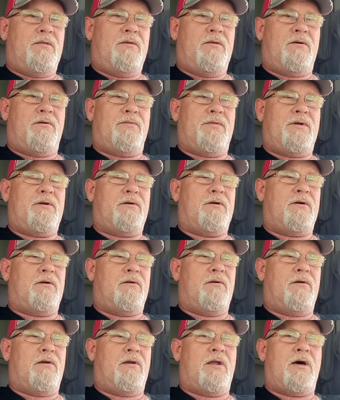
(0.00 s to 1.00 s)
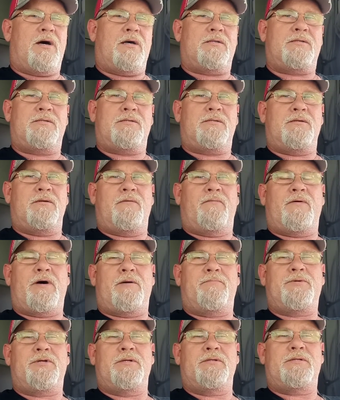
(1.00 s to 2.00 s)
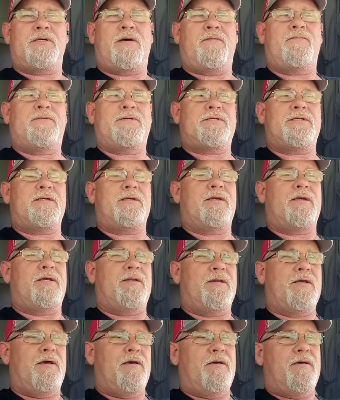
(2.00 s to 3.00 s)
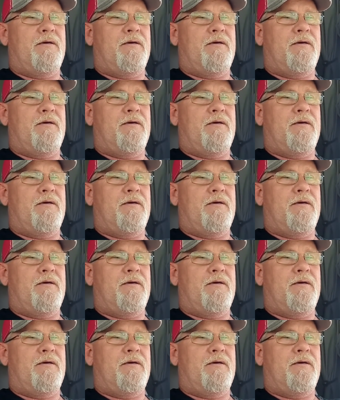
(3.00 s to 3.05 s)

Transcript: there are lots of options. I've seen